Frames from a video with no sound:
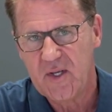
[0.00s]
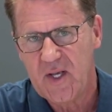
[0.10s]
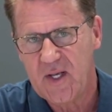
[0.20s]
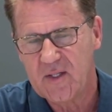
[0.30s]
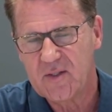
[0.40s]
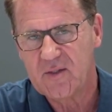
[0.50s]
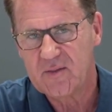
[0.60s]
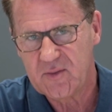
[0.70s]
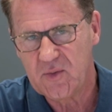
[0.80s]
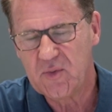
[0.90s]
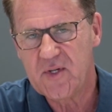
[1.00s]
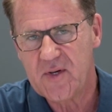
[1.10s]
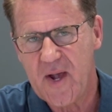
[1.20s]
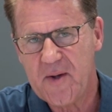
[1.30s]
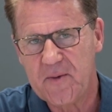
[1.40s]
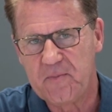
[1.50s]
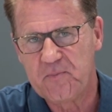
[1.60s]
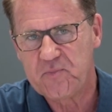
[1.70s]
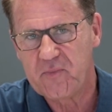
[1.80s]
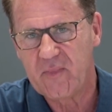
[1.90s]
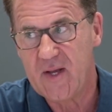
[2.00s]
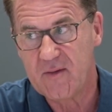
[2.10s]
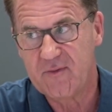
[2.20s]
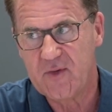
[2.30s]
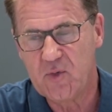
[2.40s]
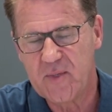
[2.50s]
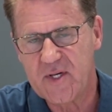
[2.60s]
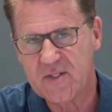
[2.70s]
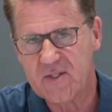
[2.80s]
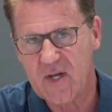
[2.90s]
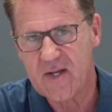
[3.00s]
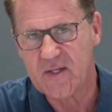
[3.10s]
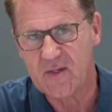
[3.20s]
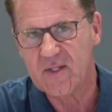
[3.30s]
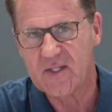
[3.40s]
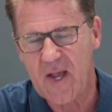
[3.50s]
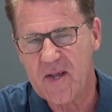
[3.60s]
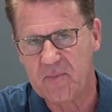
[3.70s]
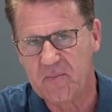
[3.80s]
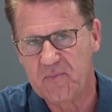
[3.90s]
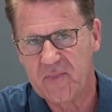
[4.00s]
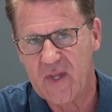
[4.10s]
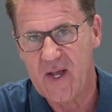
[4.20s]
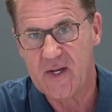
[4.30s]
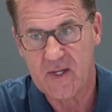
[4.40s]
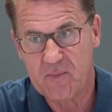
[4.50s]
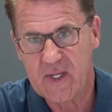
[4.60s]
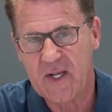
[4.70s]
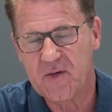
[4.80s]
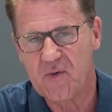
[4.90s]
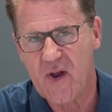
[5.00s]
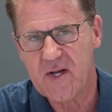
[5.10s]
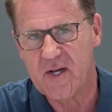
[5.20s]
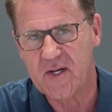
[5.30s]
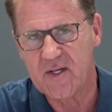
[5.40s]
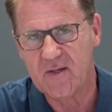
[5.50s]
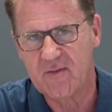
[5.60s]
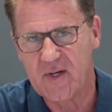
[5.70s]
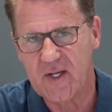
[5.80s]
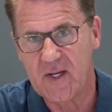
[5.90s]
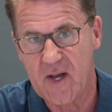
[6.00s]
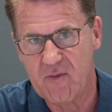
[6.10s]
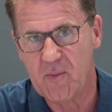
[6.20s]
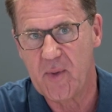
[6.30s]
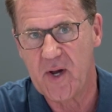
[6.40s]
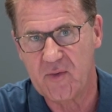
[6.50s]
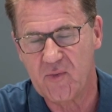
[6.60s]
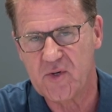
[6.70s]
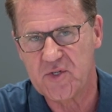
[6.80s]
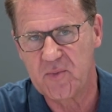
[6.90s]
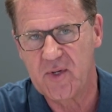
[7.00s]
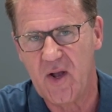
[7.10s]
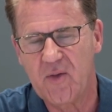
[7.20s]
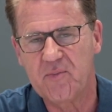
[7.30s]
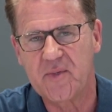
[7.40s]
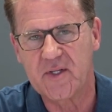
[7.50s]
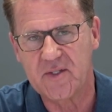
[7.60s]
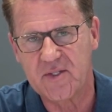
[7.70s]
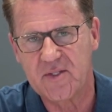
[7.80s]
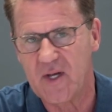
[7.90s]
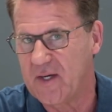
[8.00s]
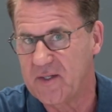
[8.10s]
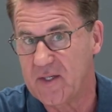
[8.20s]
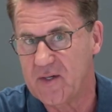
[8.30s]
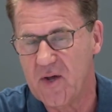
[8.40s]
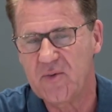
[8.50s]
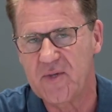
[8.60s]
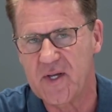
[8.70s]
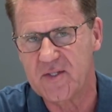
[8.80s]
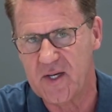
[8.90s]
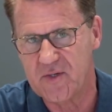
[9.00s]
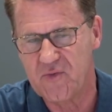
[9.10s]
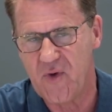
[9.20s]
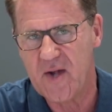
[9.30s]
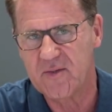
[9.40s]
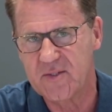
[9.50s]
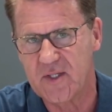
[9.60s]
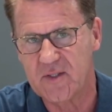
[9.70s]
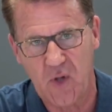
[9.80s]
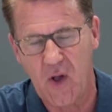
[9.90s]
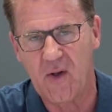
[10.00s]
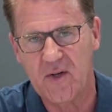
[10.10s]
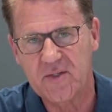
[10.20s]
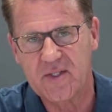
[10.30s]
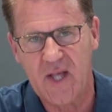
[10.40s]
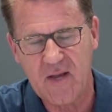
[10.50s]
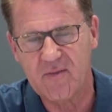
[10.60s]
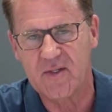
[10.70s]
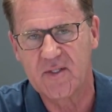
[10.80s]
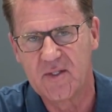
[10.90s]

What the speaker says: and cool you down. And a few minutes later, it came. And it began to rain that evening, and everybody worshiped God because I didn't know that it had a drought, and God gave it.